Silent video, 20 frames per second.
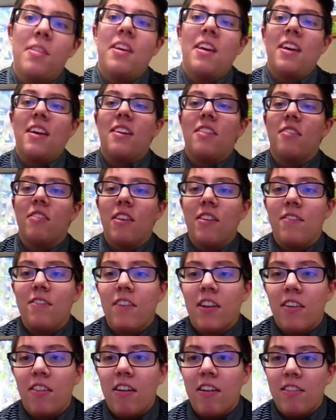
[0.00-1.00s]
that and try to
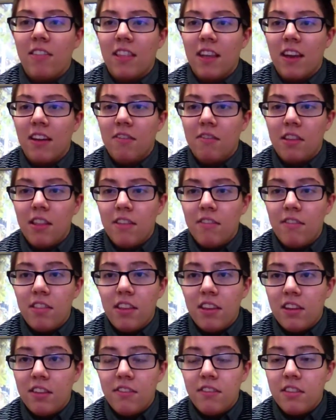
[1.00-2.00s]
figure out that with
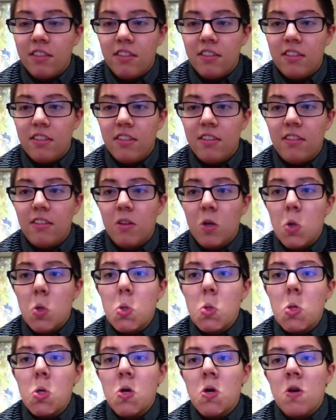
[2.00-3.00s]
everything else is just
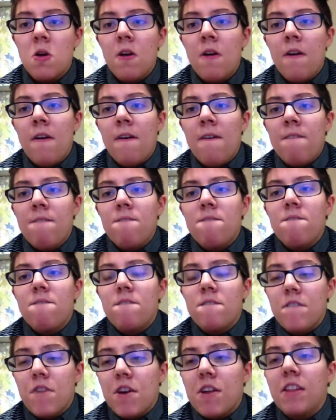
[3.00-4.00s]

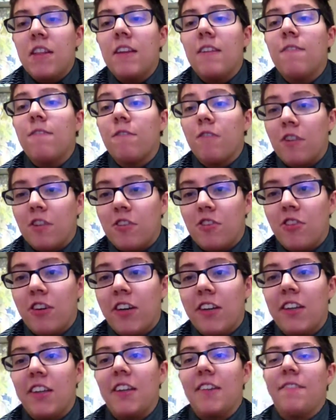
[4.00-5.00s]
really
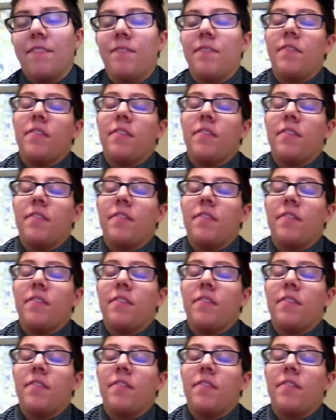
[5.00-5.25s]
frustrating.